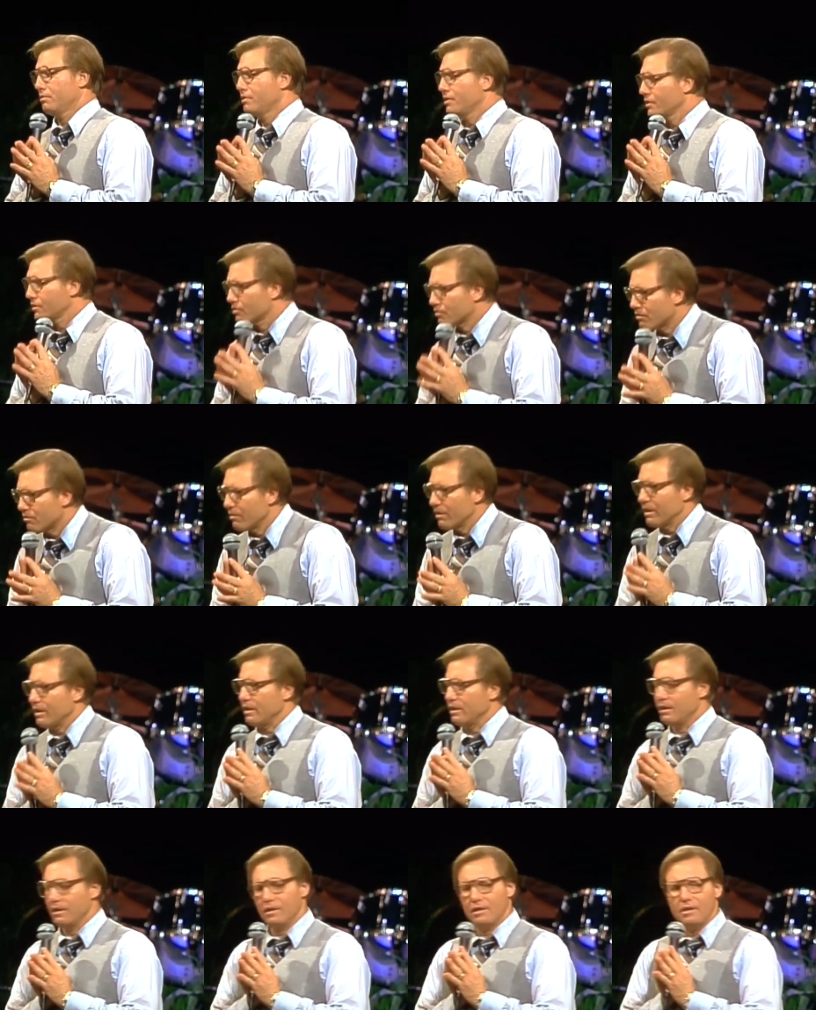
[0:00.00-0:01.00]
degree
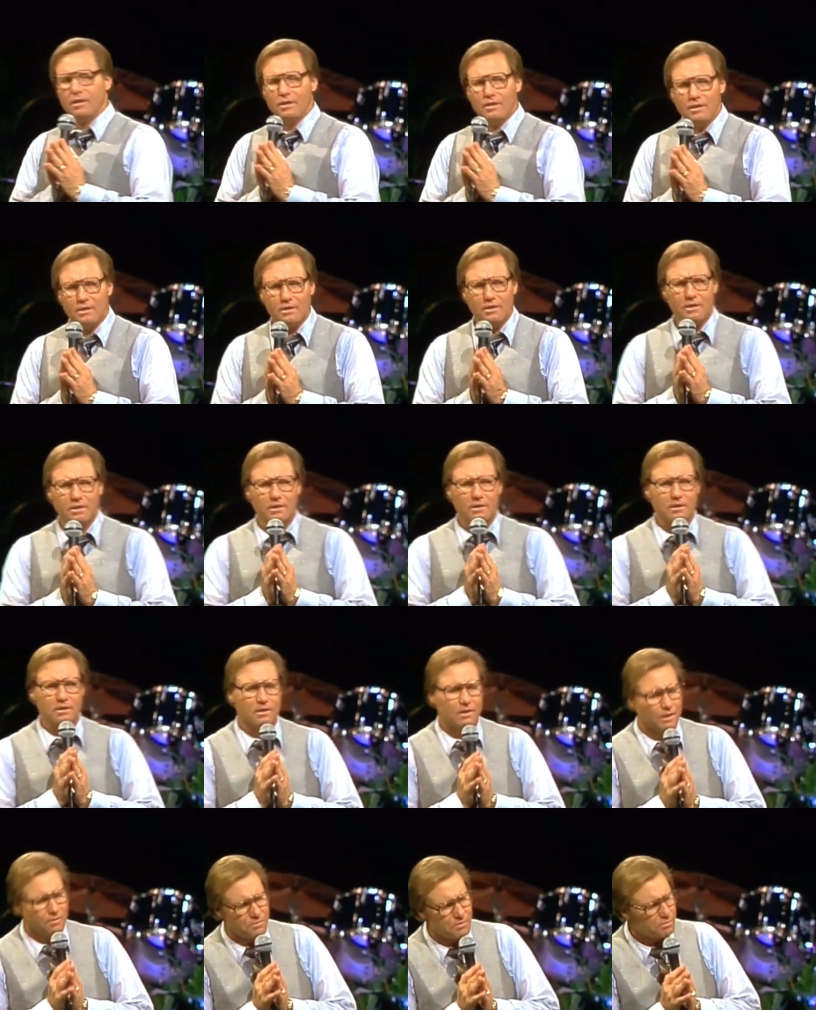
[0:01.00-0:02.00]

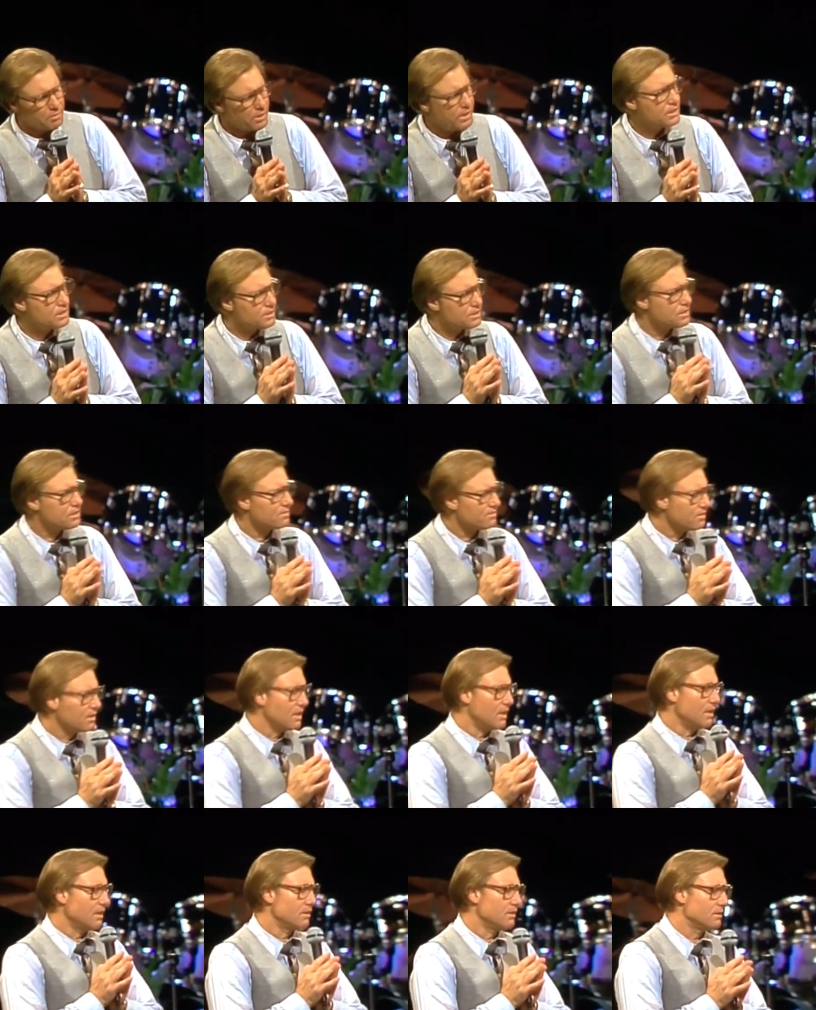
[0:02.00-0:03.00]
of the presence of
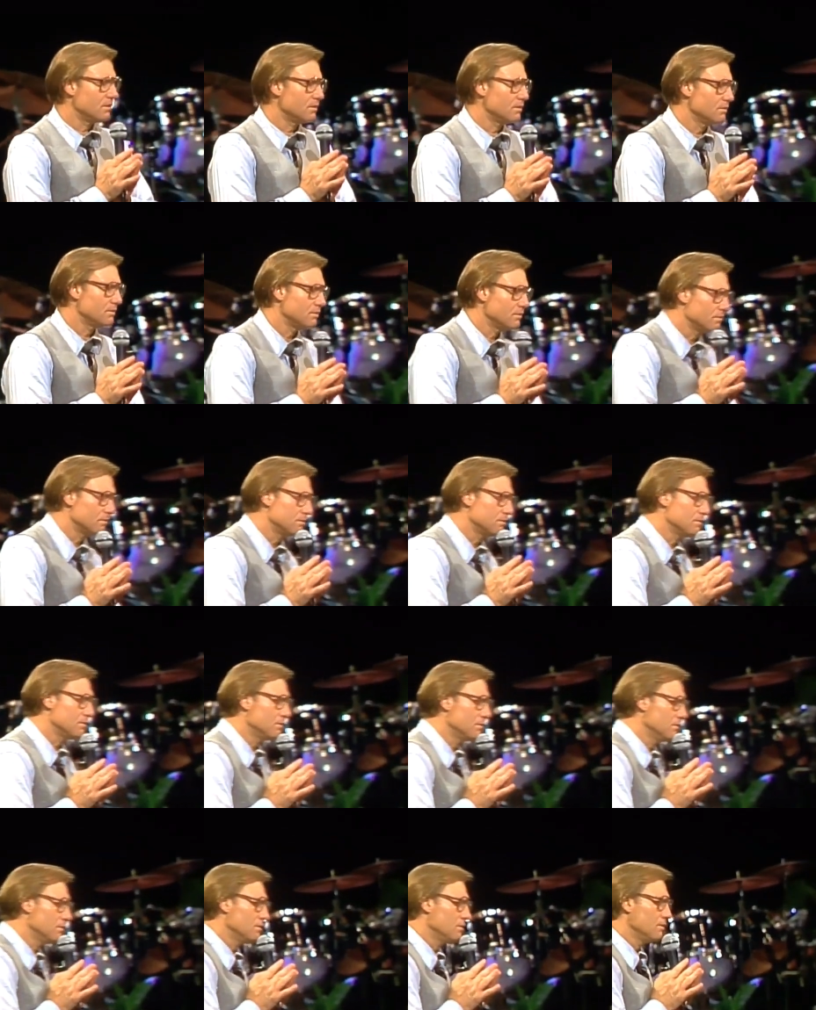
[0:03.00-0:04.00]
God.
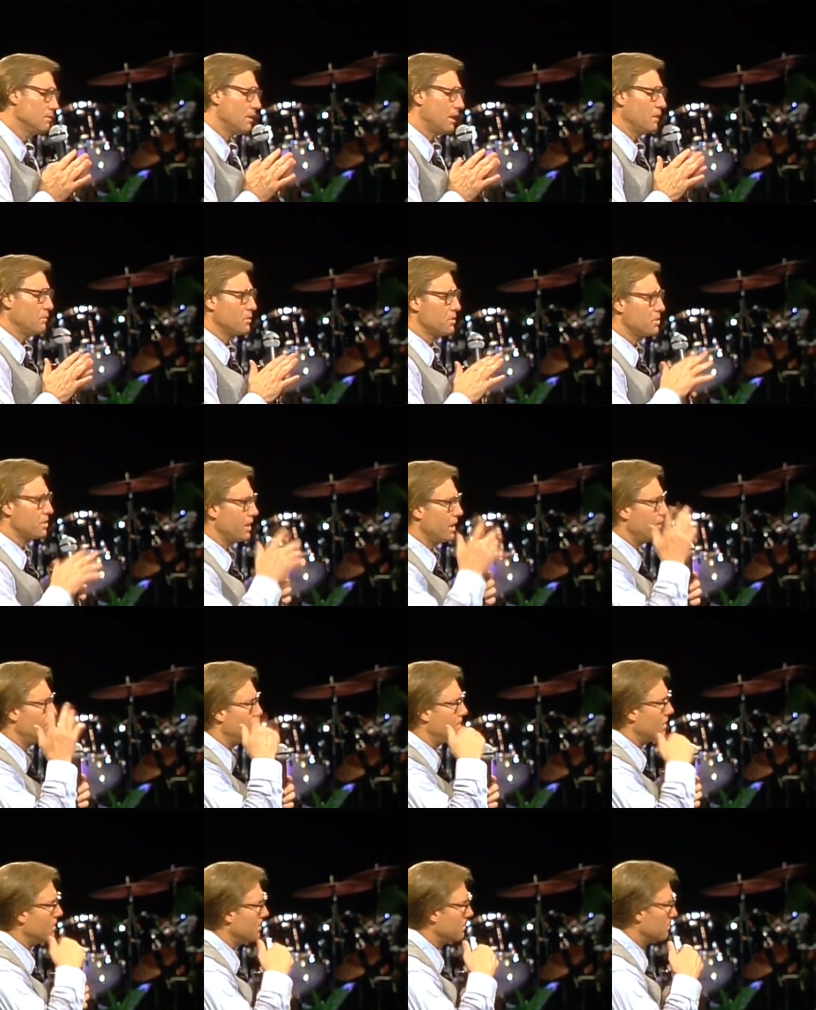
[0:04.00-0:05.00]
I was
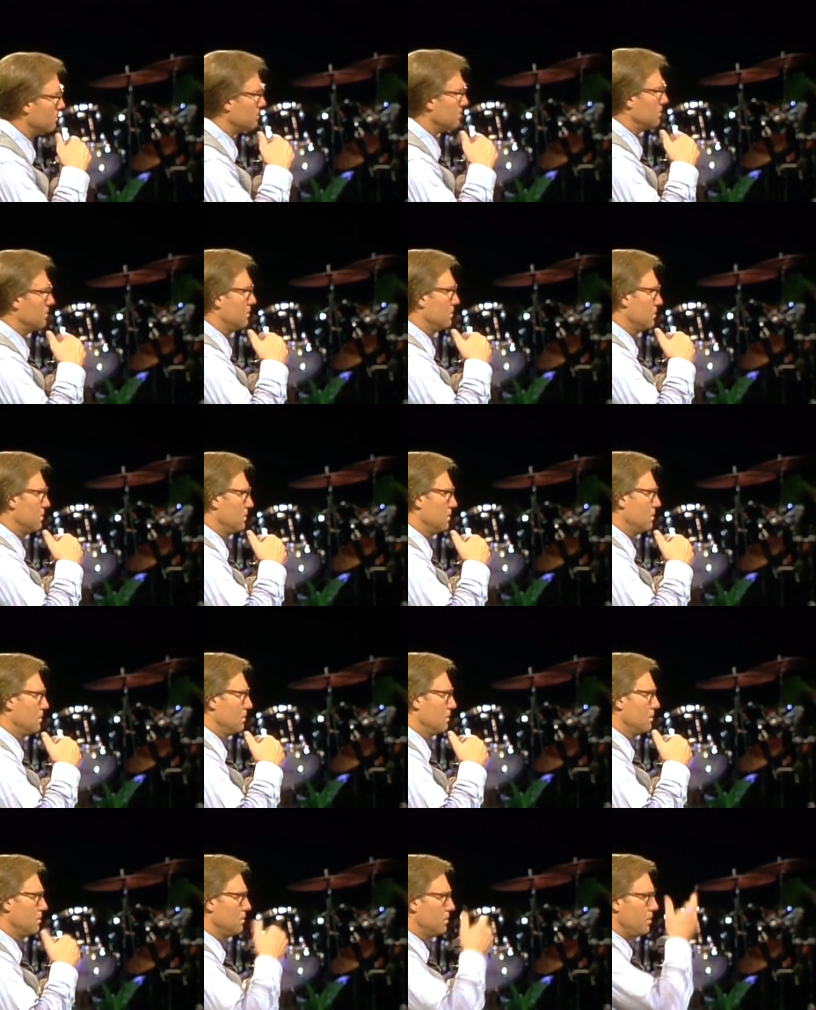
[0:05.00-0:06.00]
shaving,
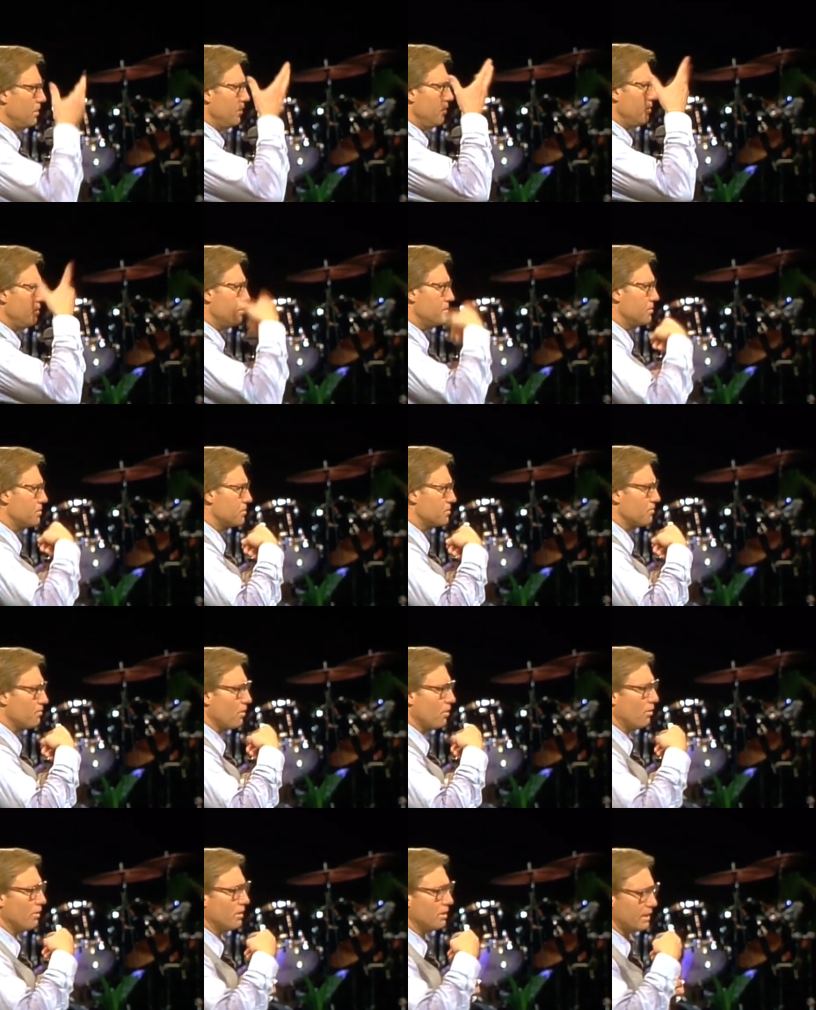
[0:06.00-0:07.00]
tears
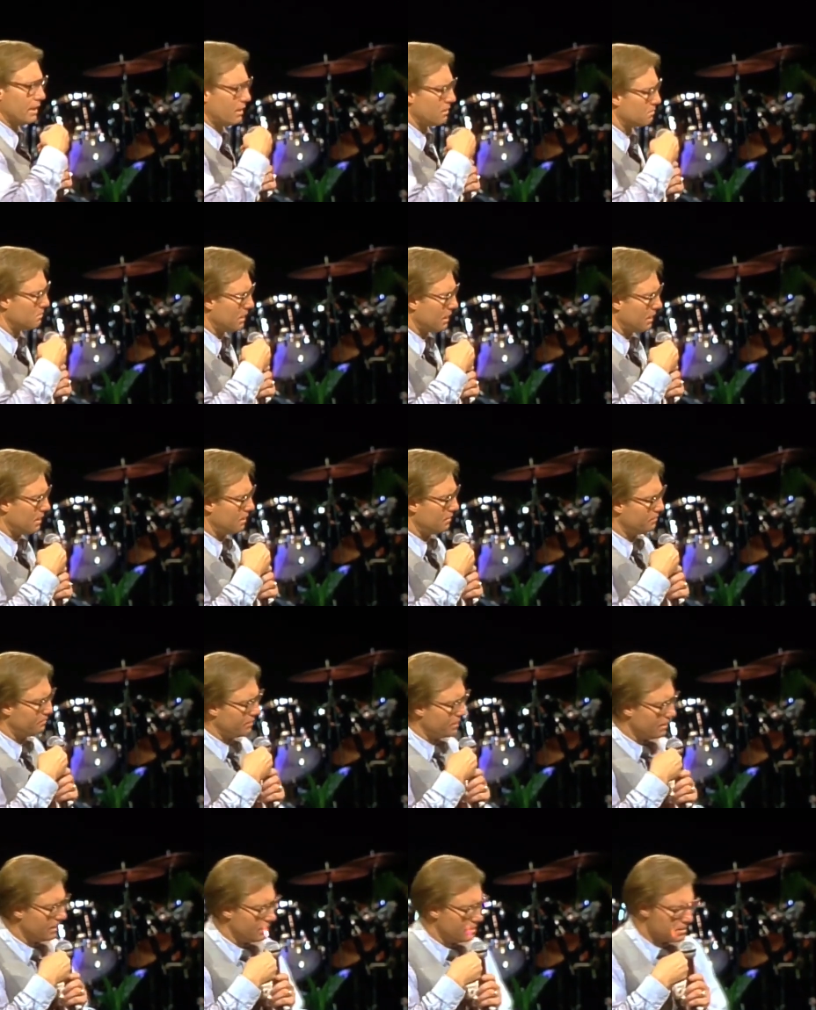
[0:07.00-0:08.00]
flowing down my
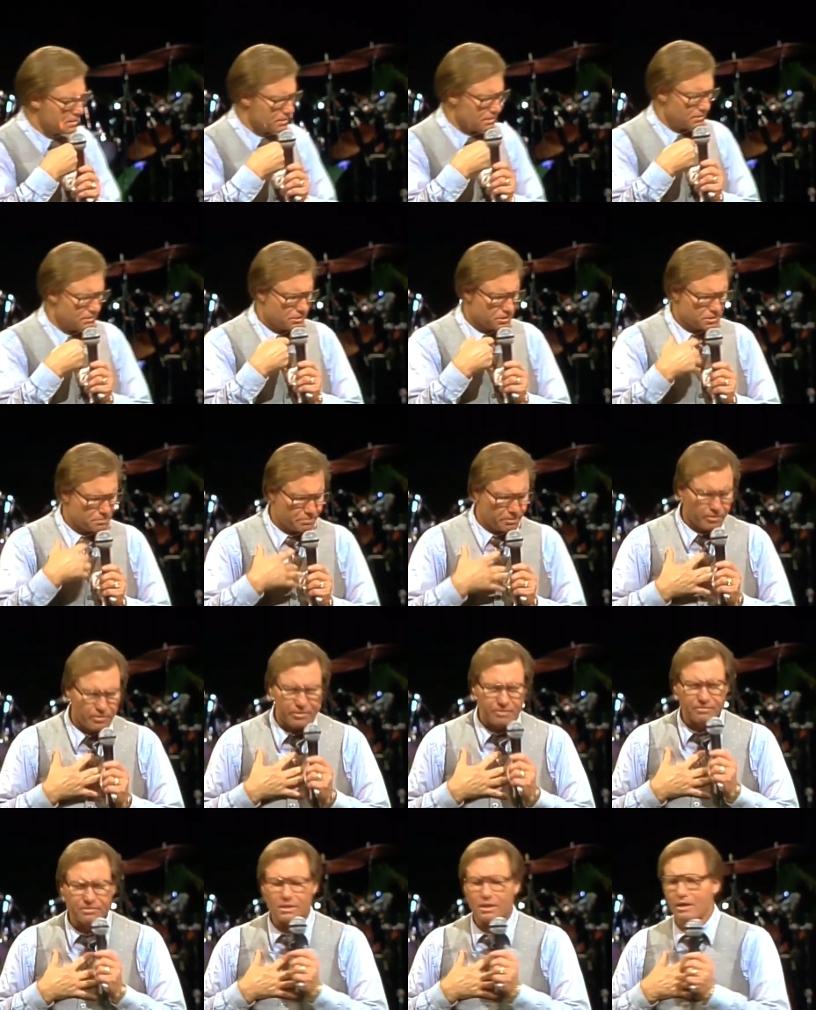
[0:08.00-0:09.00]
face, and the
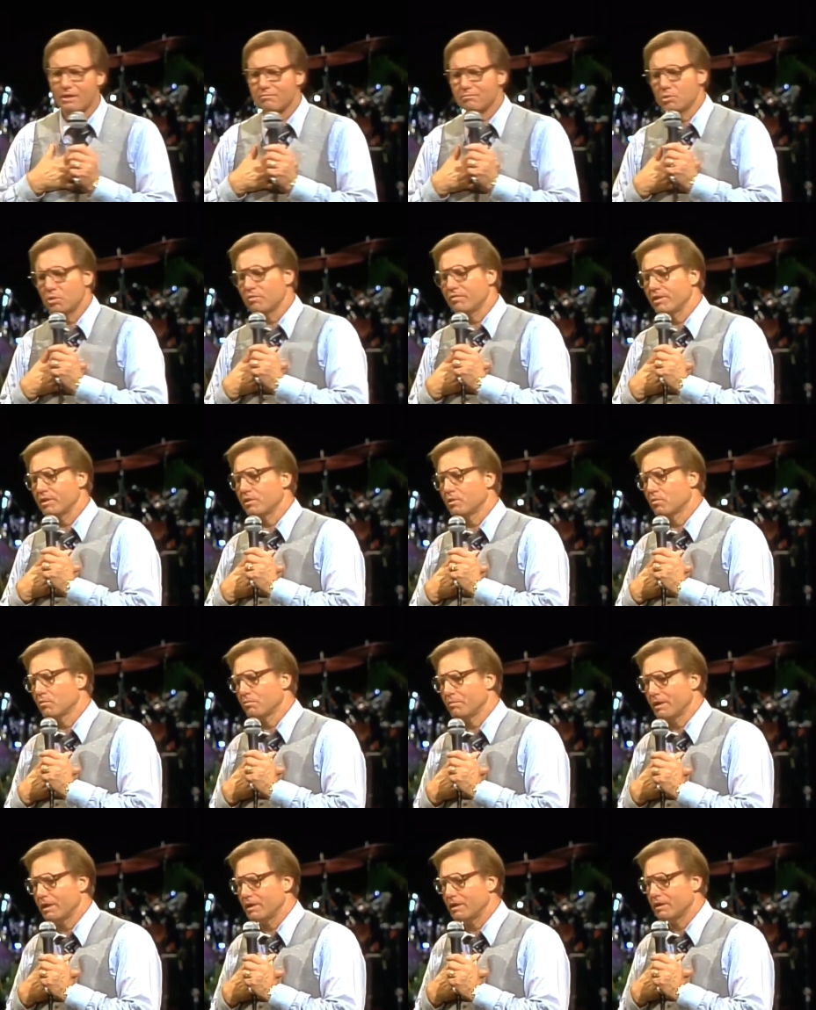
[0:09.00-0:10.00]
Spirit of God moving on
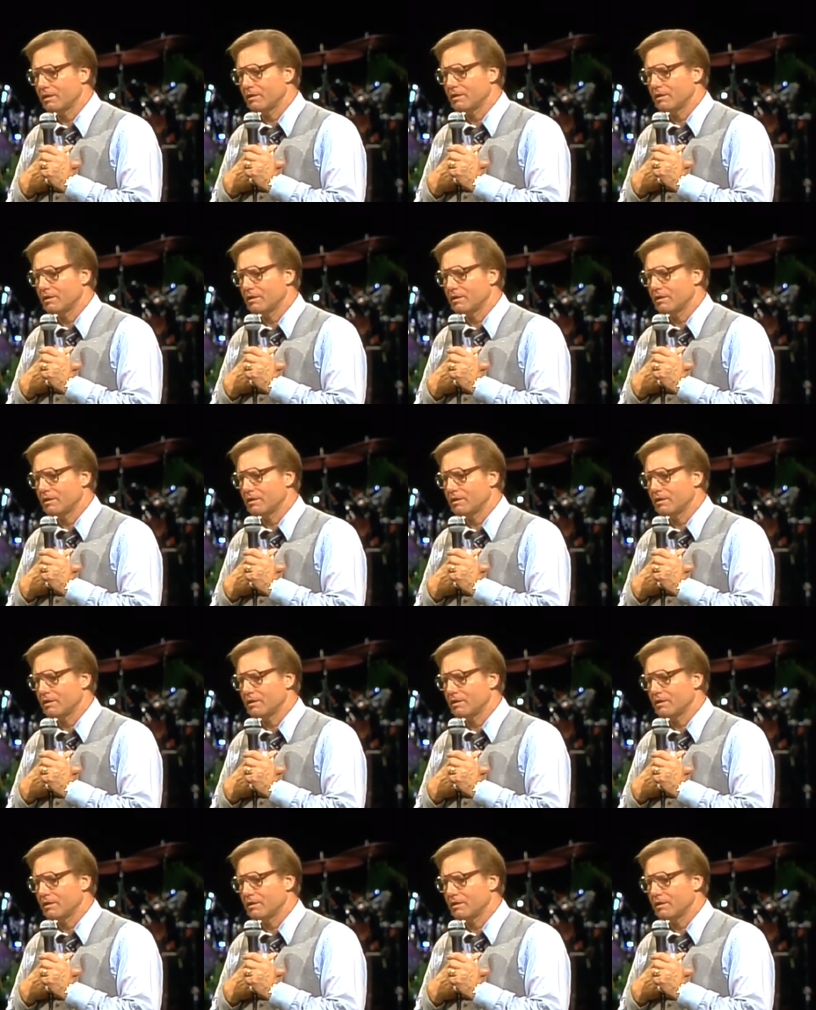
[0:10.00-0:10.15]
me.